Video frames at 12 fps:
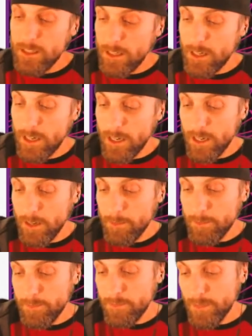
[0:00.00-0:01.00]

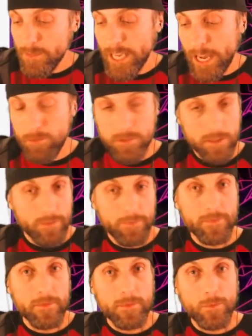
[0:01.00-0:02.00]
um, count
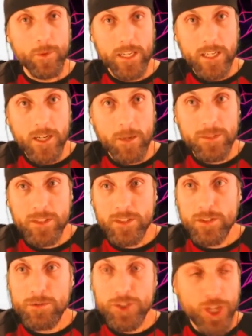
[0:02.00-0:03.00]
when it comes
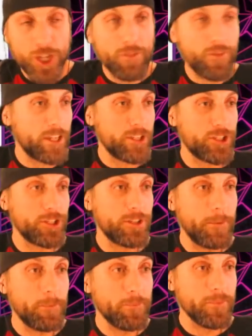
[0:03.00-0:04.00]
to shellfish.
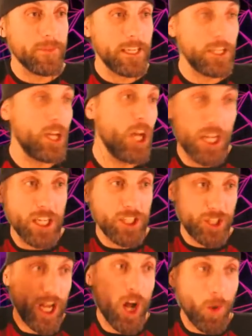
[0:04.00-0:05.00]

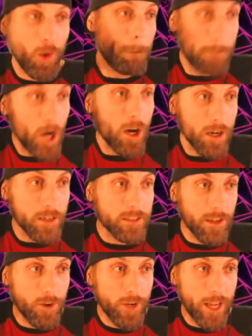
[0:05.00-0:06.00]
Shell
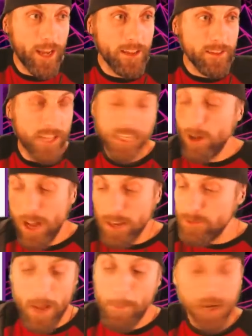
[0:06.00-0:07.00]
bugs, okay? They don't,
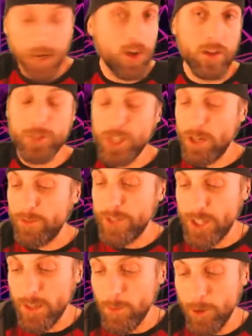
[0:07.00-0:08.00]
I, I'm not calling them
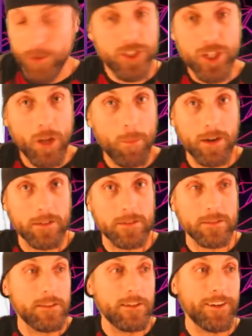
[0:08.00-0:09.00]
shellfish anymore. They're shell
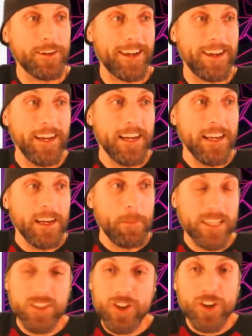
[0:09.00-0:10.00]
bugs, okay?
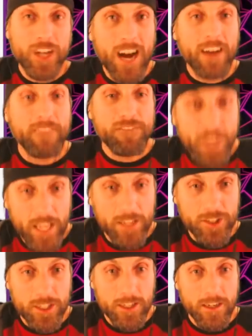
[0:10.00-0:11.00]
Because they're not
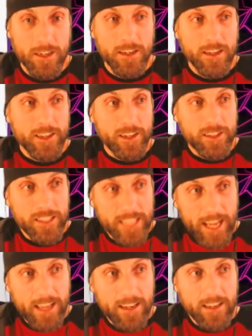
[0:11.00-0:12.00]
fish. They're
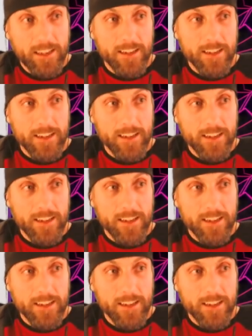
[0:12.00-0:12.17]
dead